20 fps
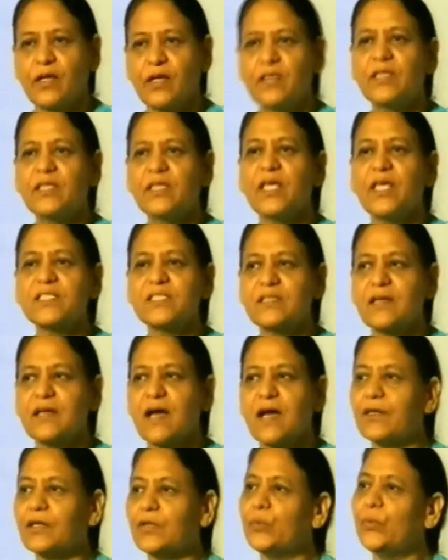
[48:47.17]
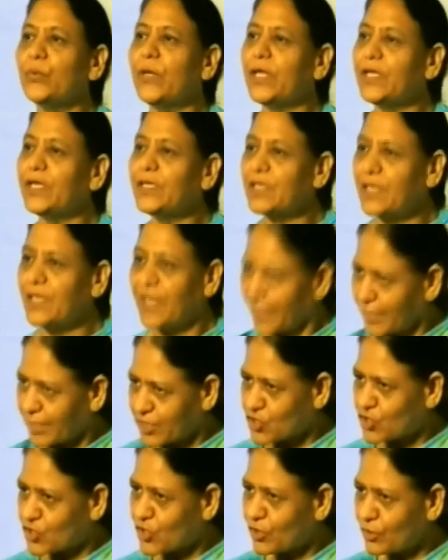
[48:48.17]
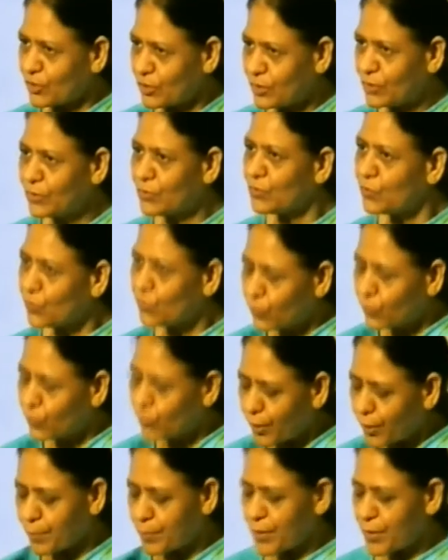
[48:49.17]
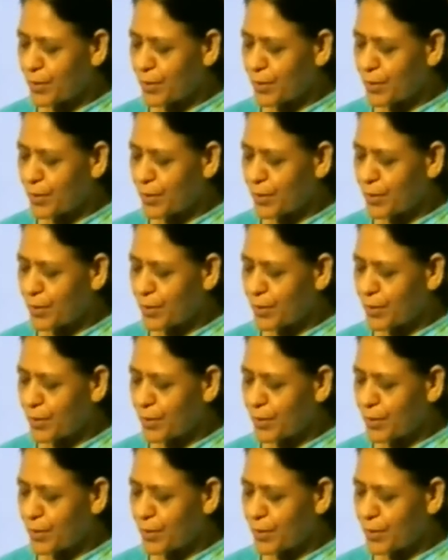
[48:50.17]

They start with action, verb.